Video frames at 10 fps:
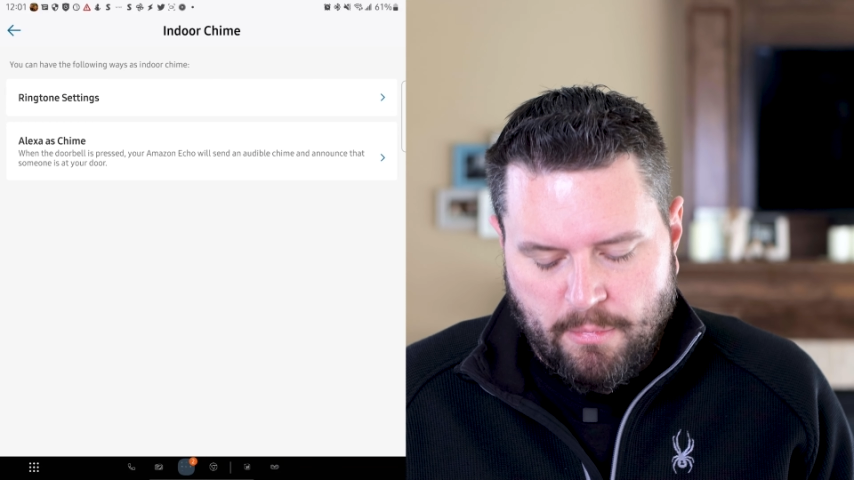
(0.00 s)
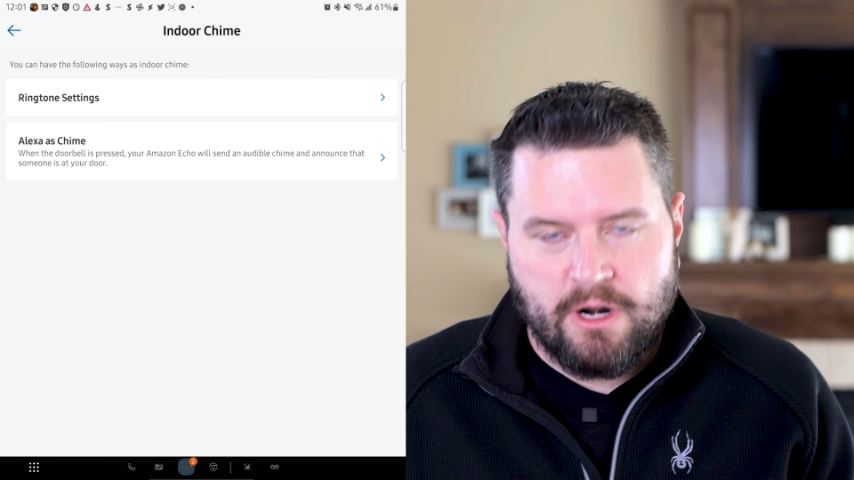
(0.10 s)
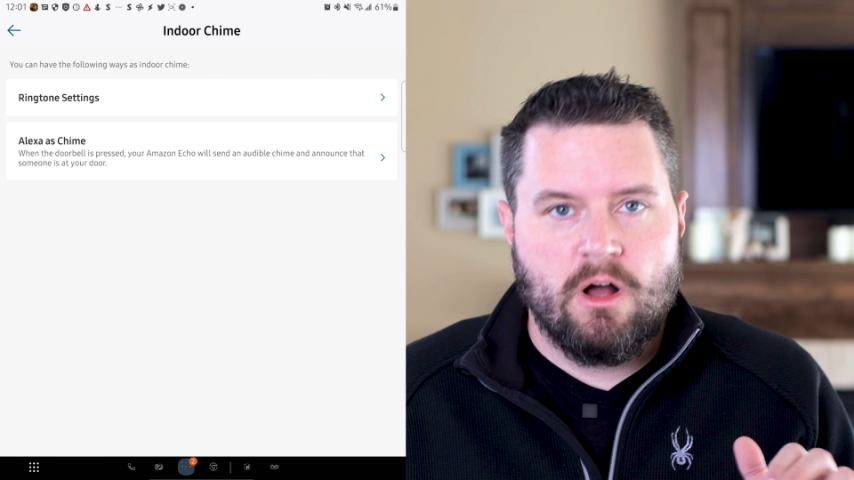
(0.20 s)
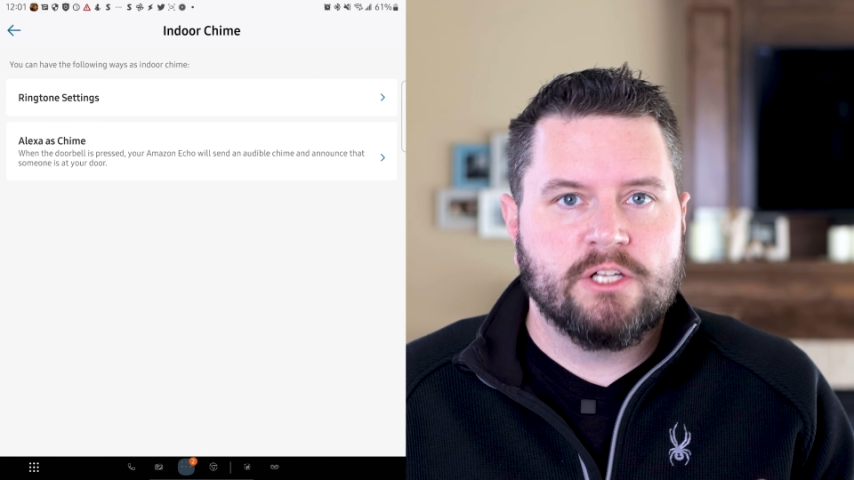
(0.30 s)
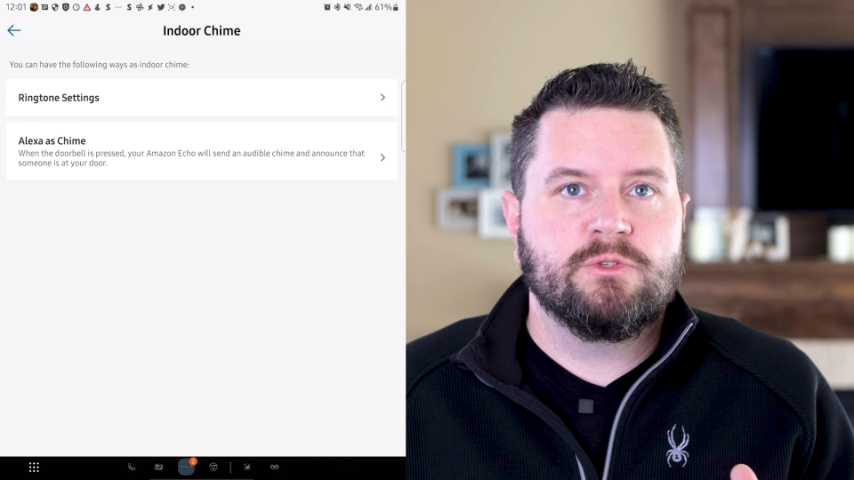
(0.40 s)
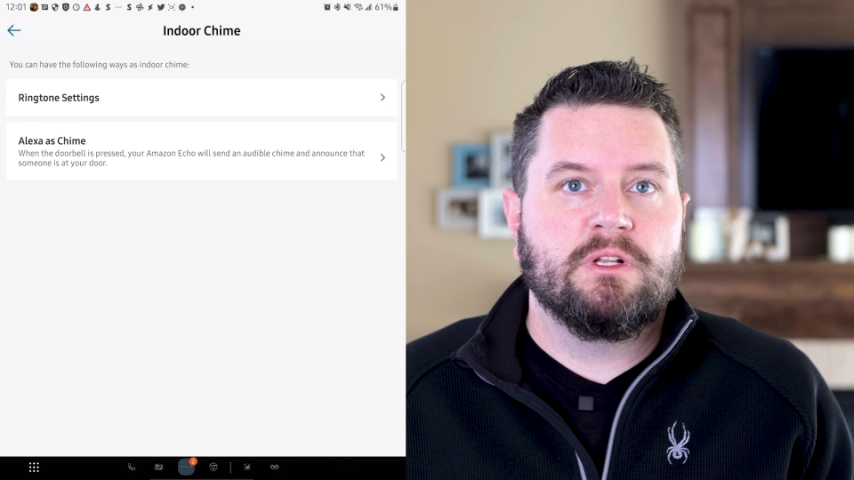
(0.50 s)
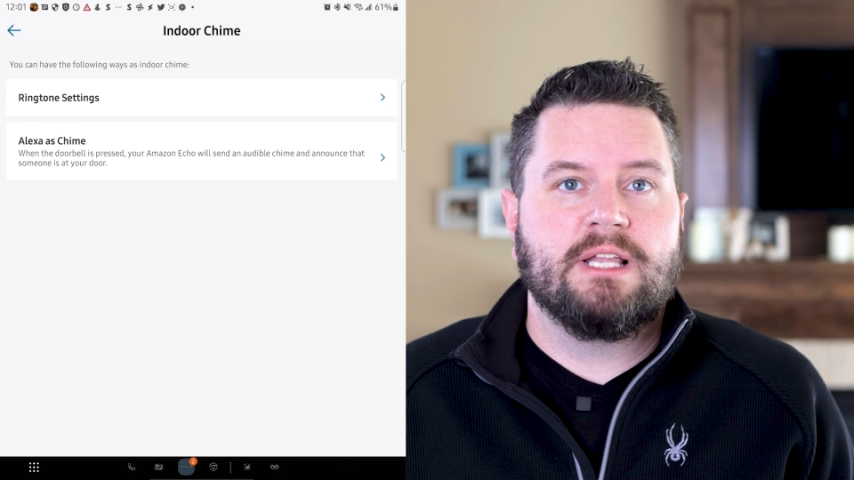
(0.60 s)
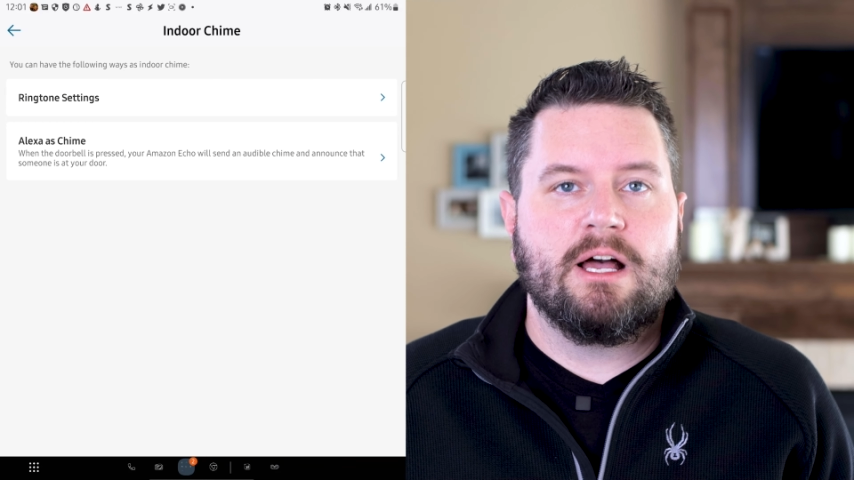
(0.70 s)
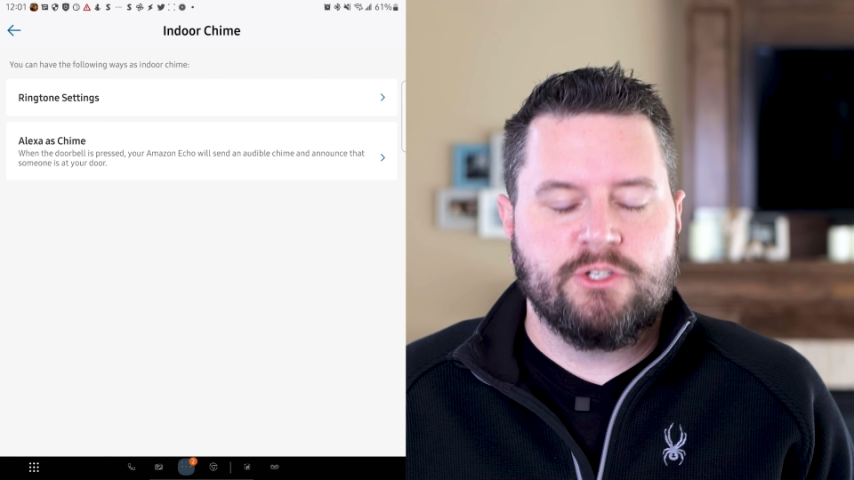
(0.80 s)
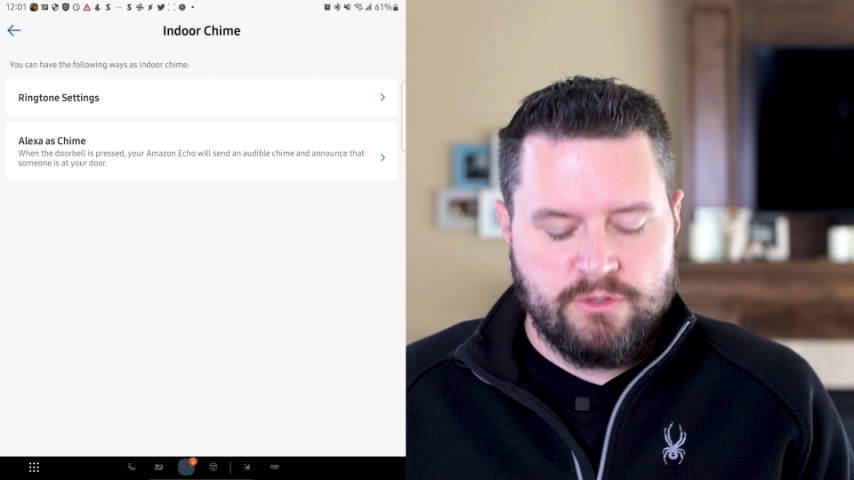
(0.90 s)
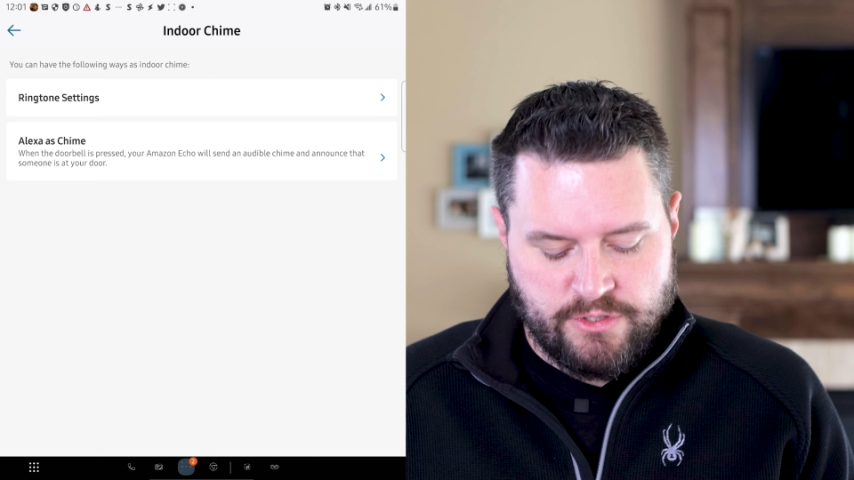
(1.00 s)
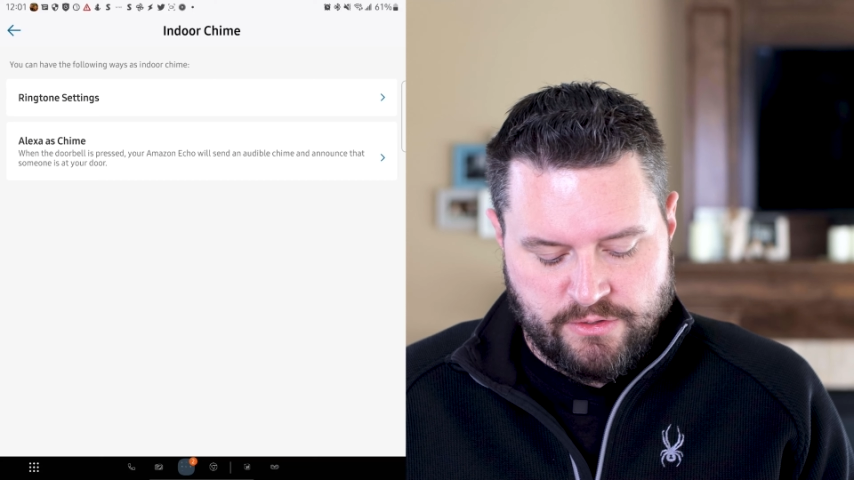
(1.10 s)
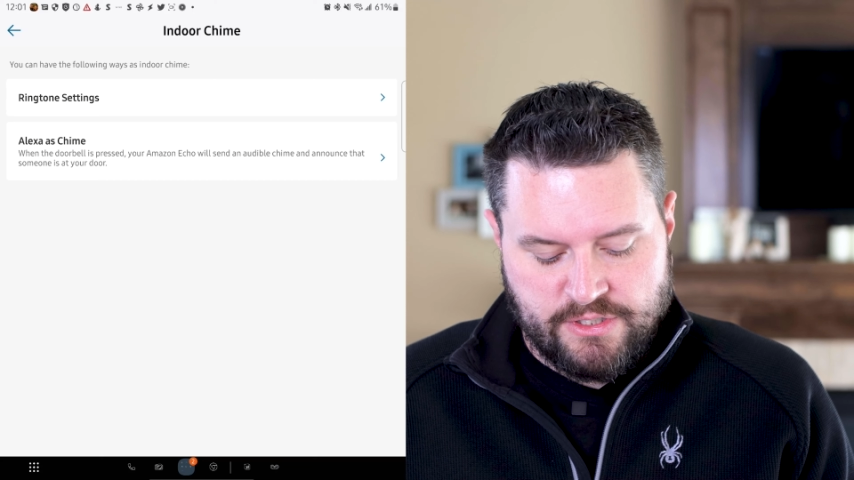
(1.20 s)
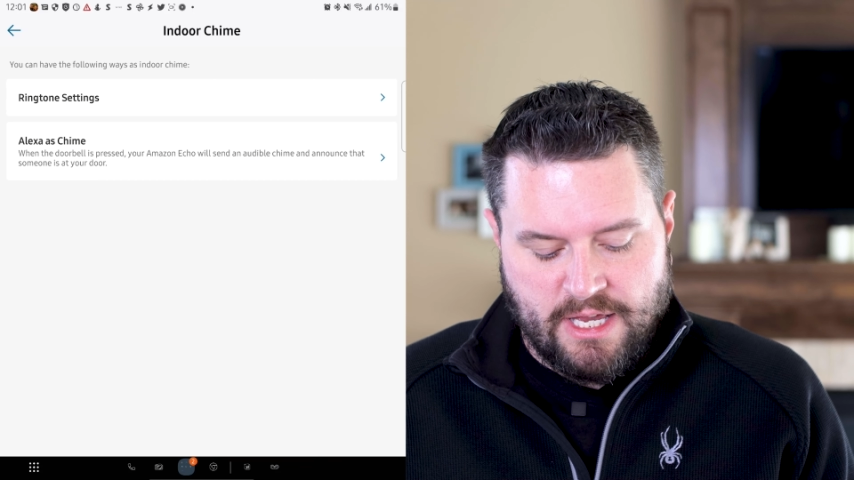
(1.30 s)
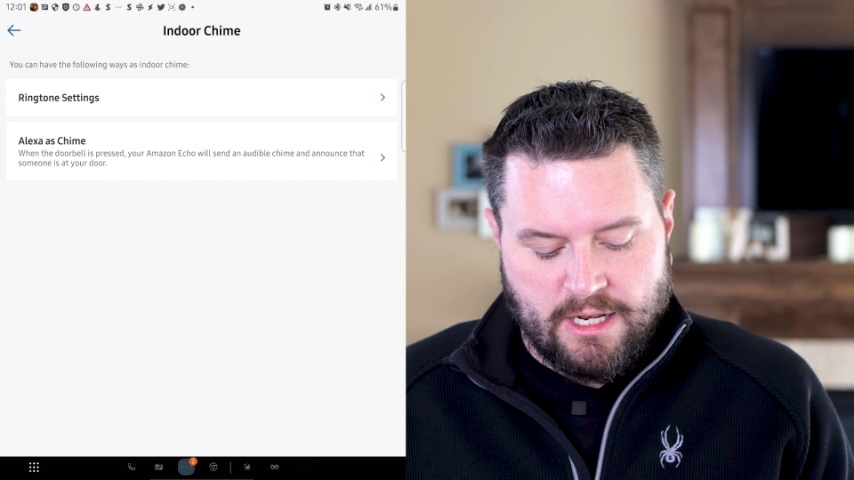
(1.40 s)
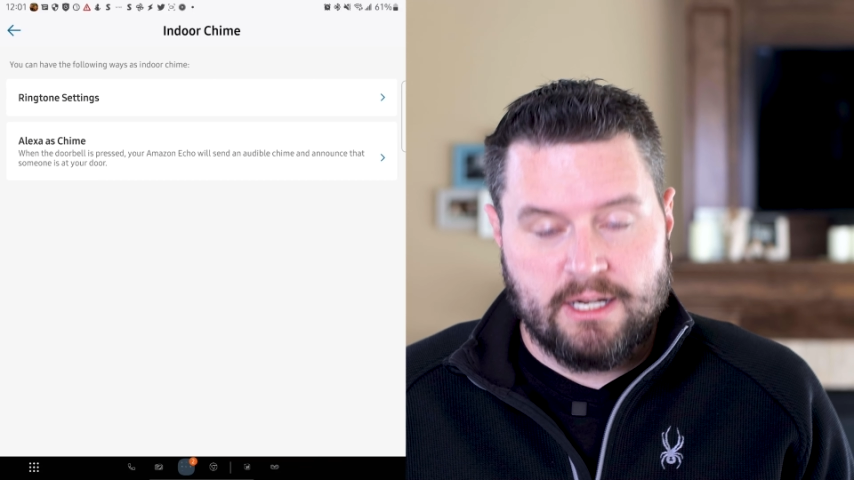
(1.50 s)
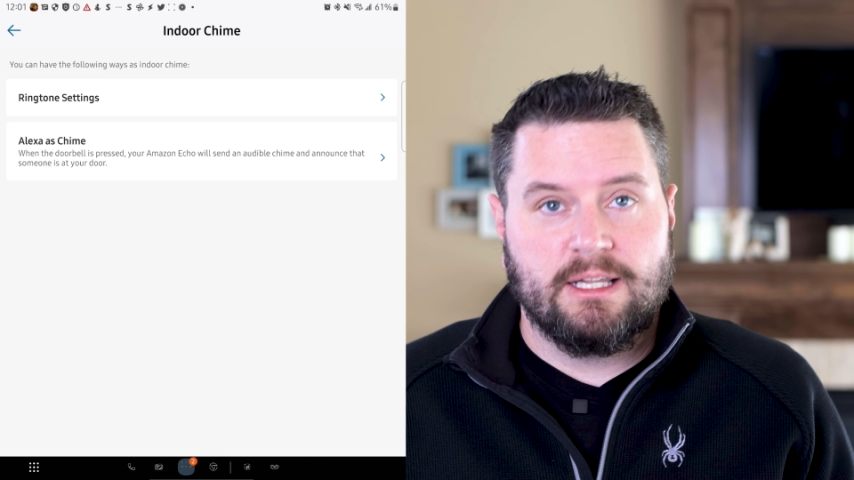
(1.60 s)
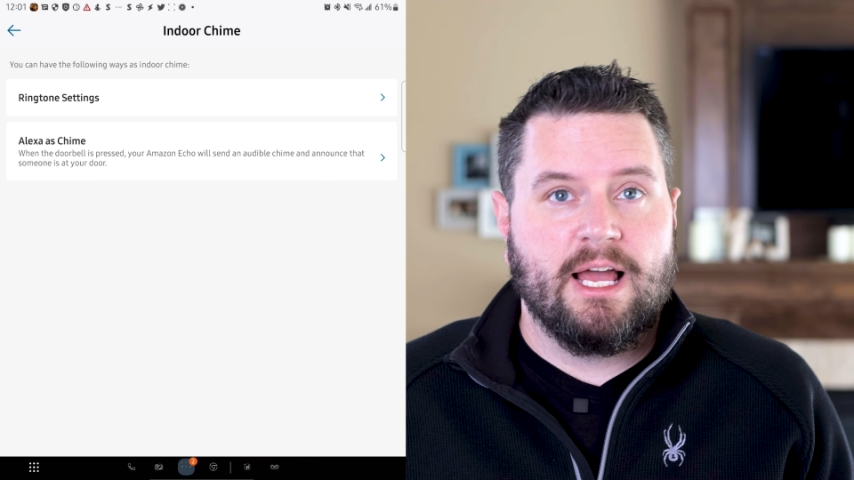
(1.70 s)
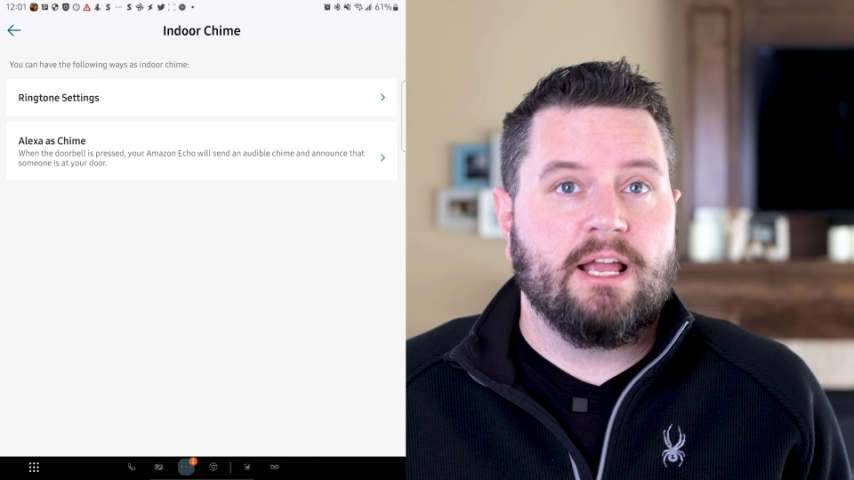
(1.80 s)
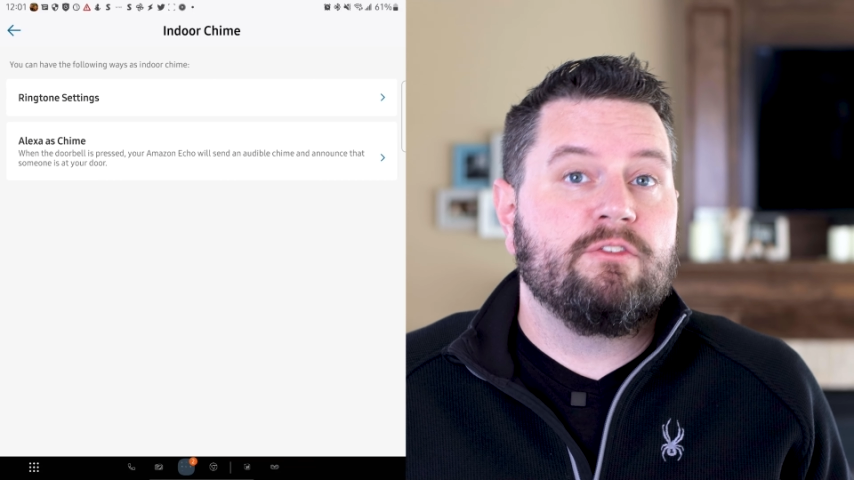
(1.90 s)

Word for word: but it also allows you to set an Alexa,